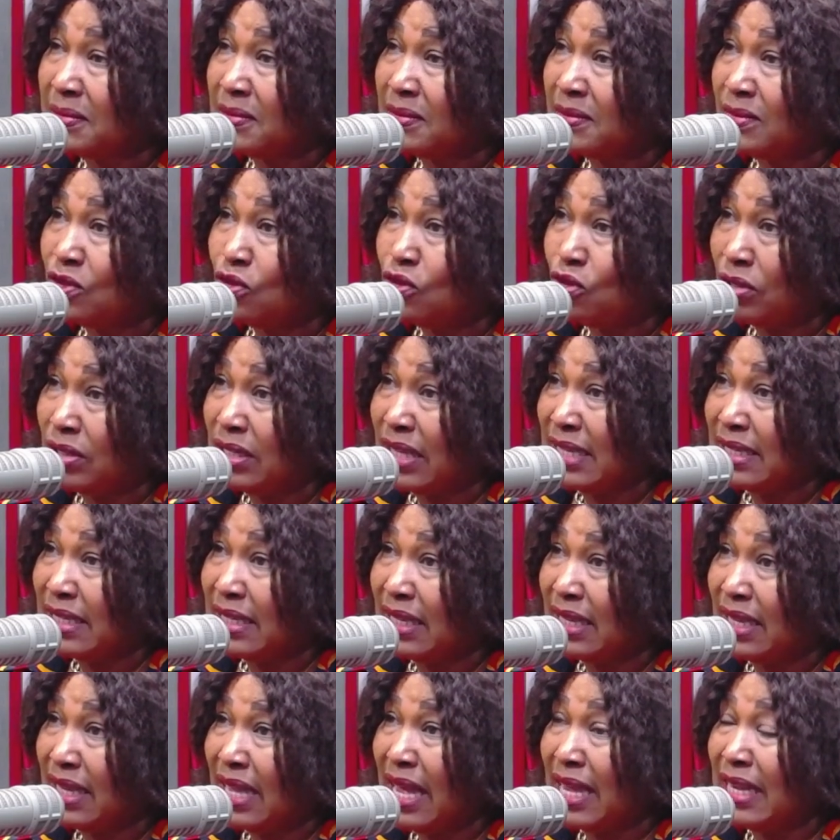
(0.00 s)
So they
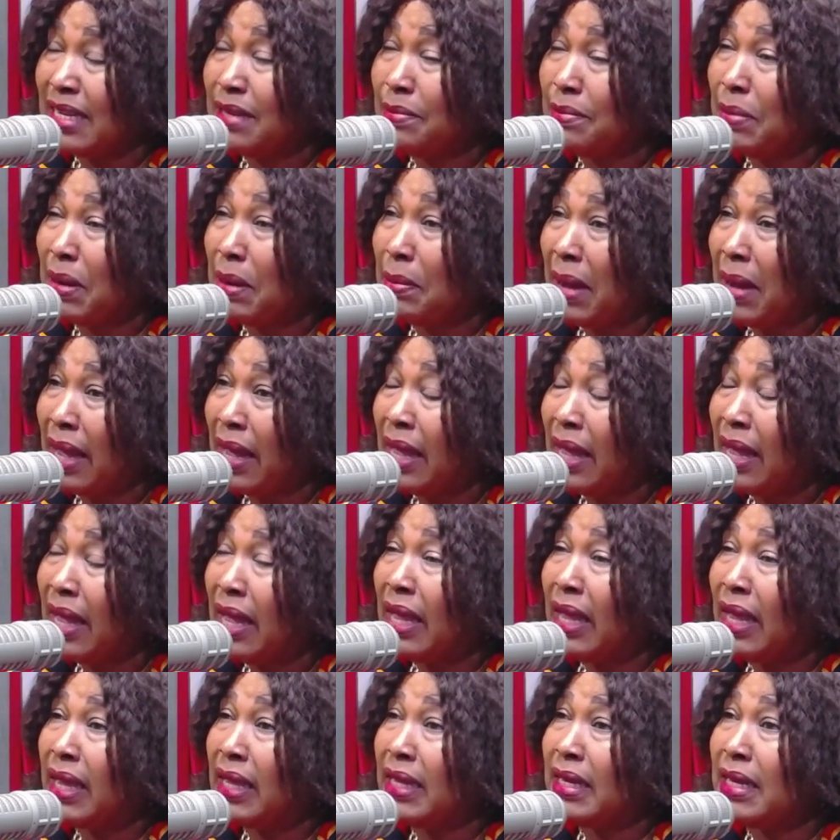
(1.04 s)
say Alibaba.
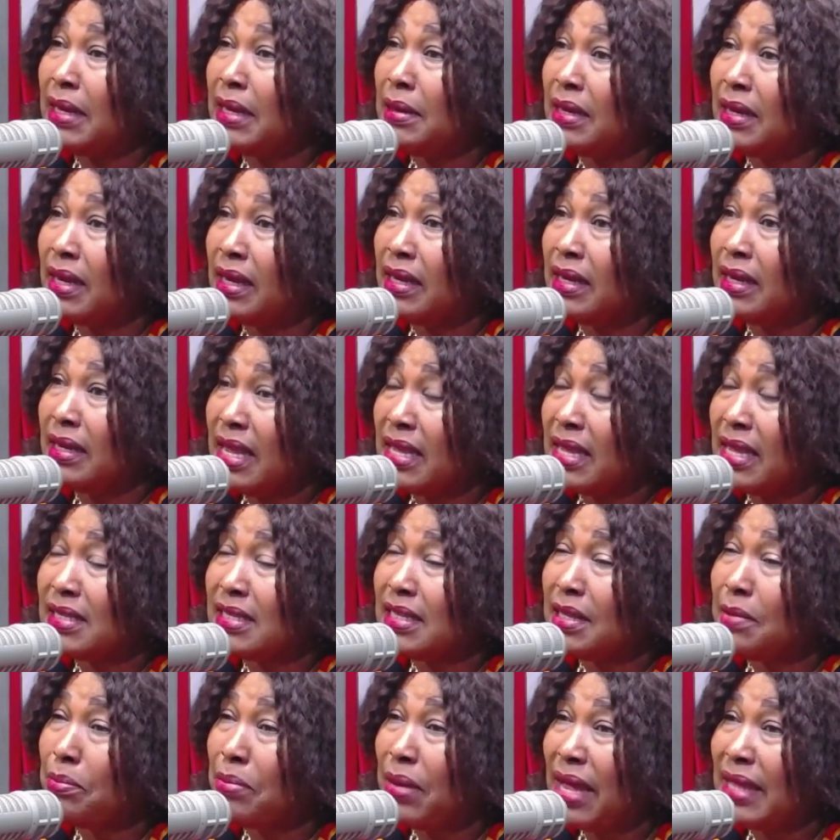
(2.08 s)
Yes, ne
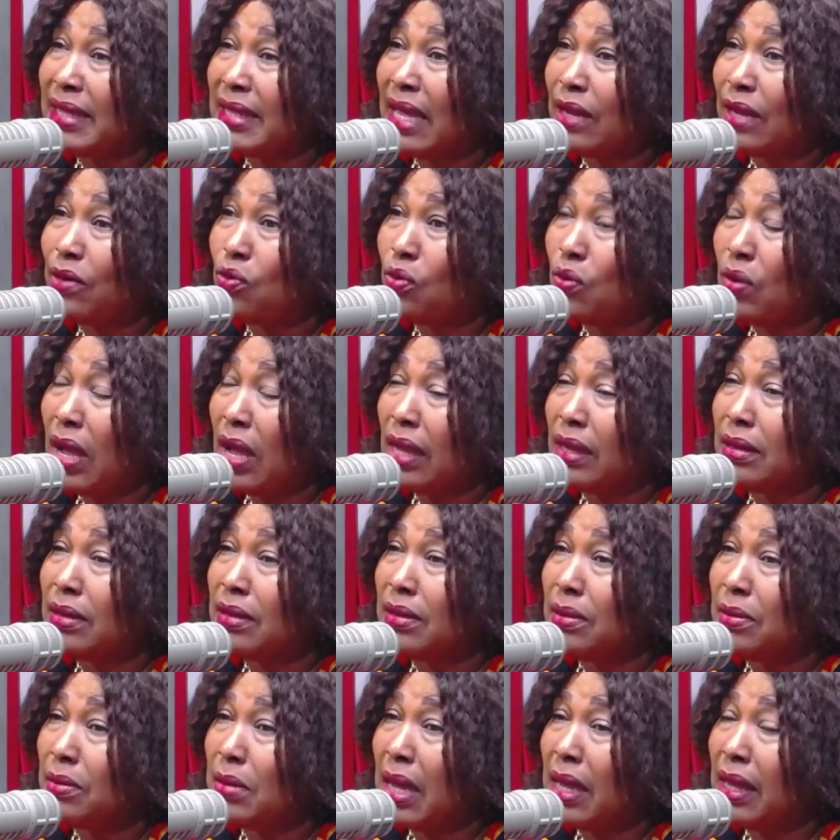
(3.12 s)
brother no
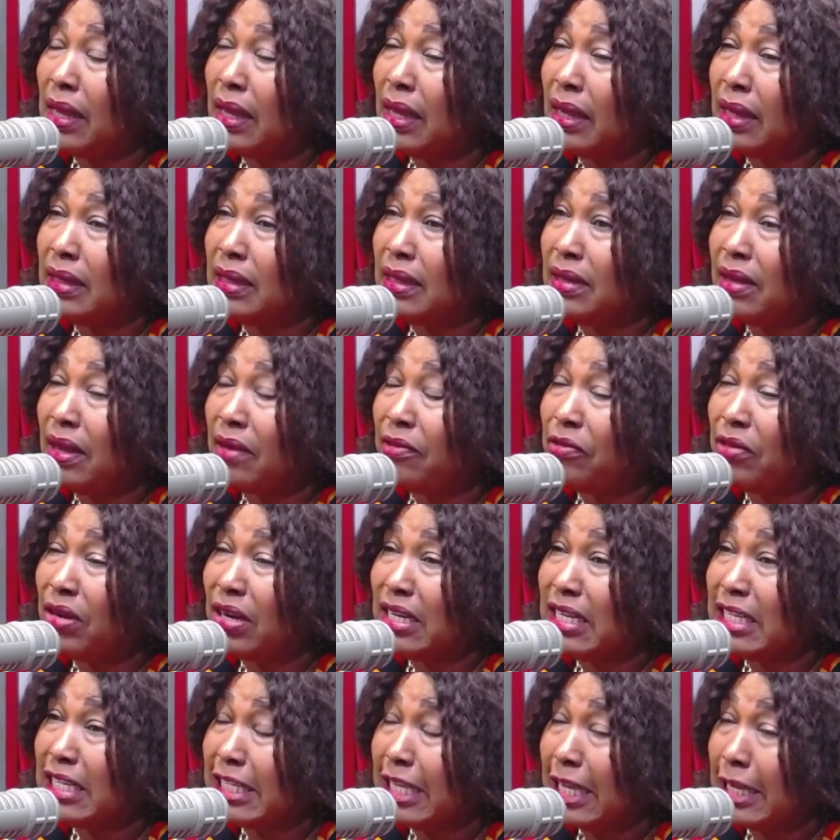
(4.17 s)
a friend
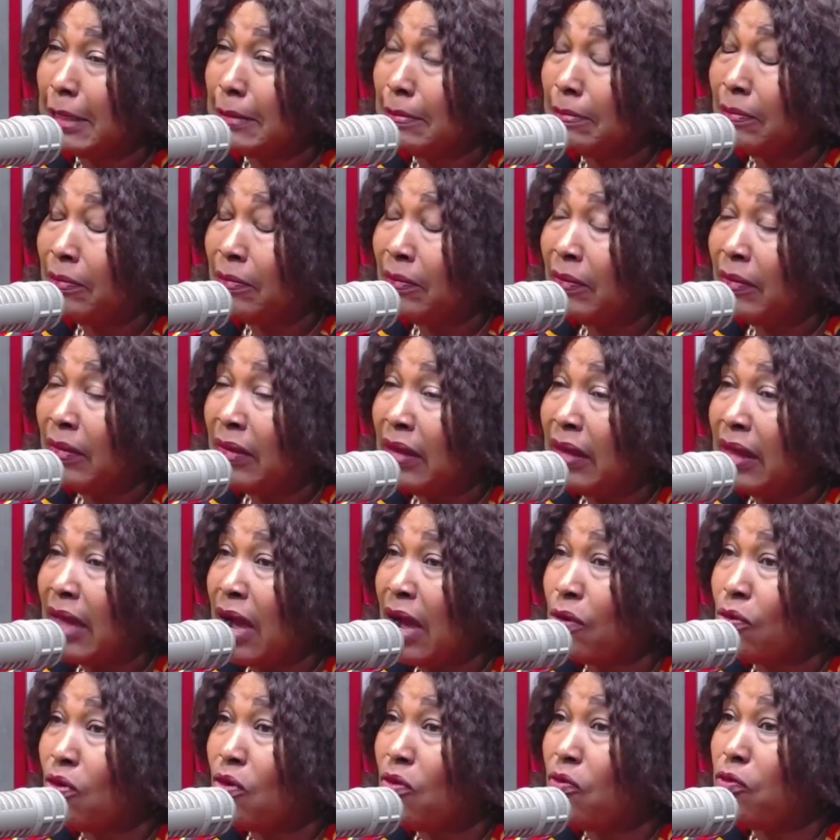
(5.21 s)
is saying.
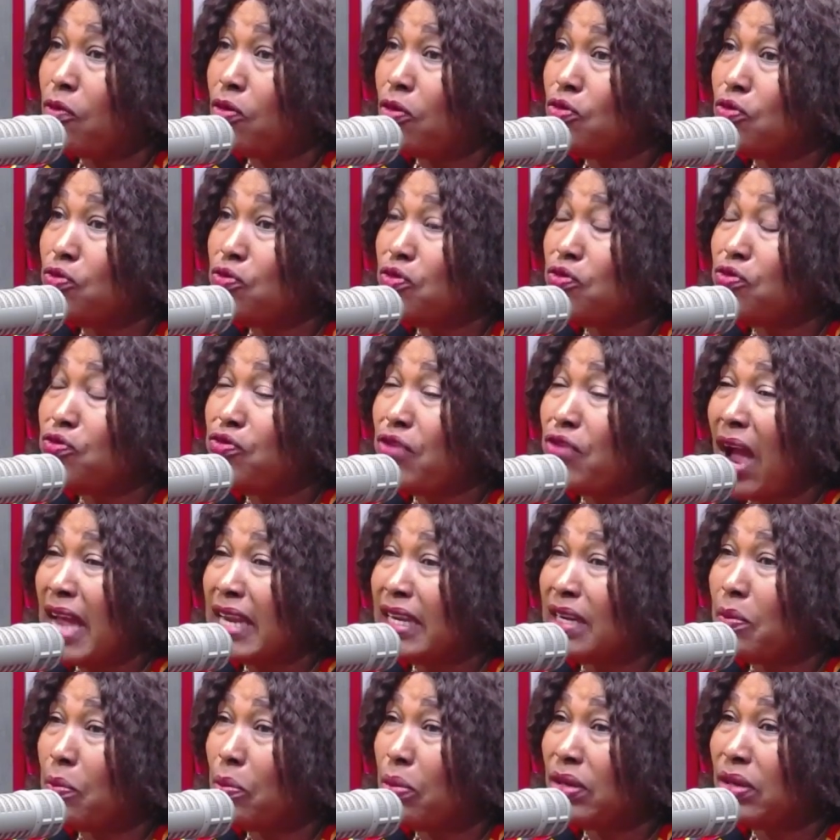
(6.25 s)
Akromfo no dwudwa ne
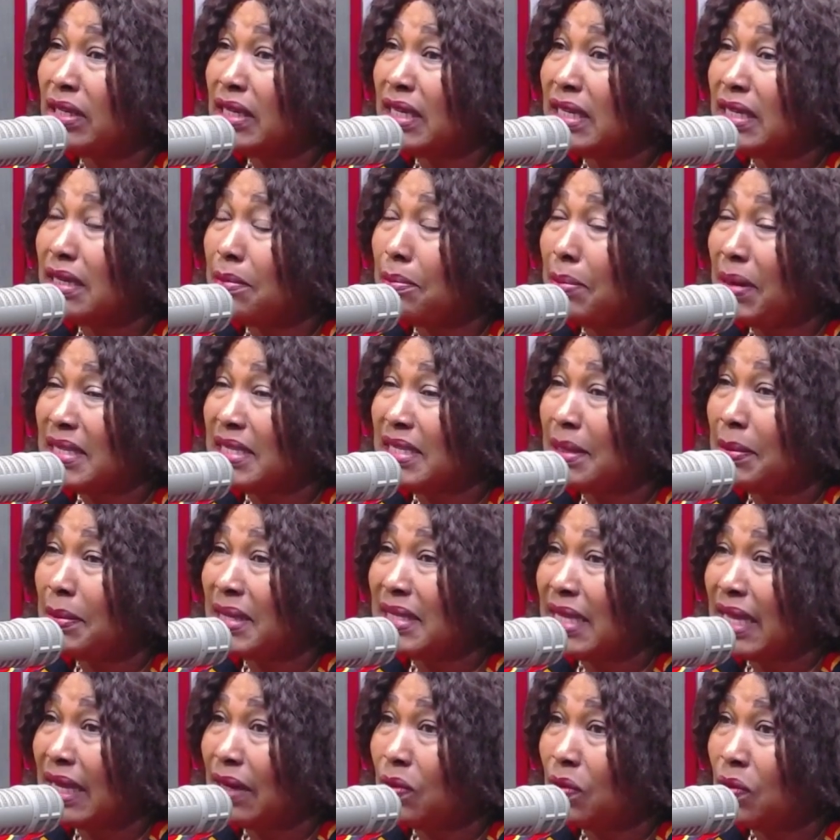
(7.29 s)
body ne
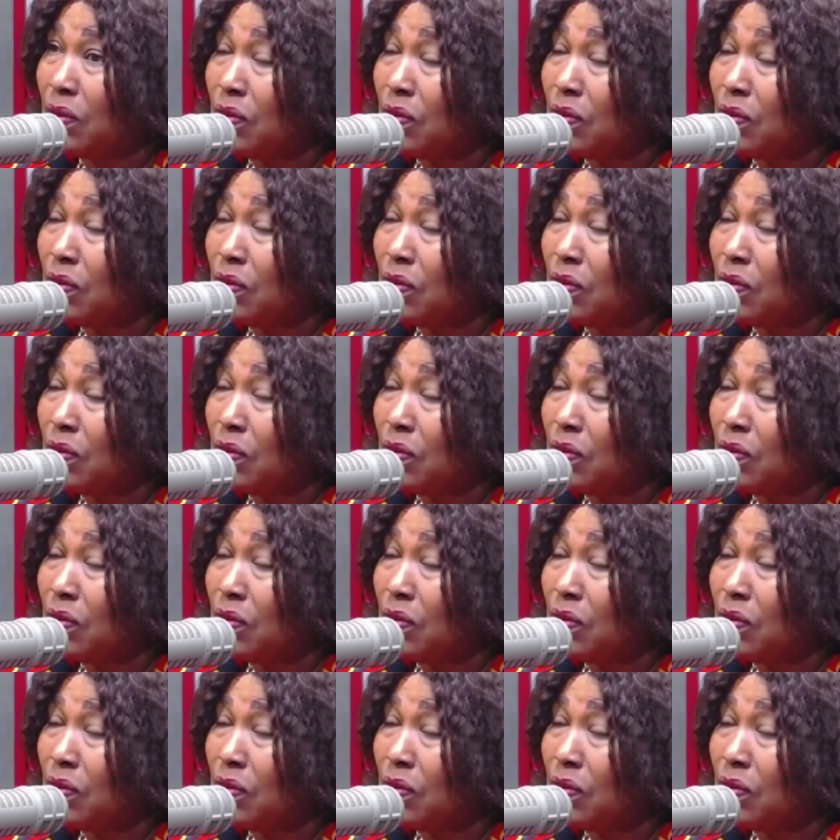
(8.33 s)
basabasa no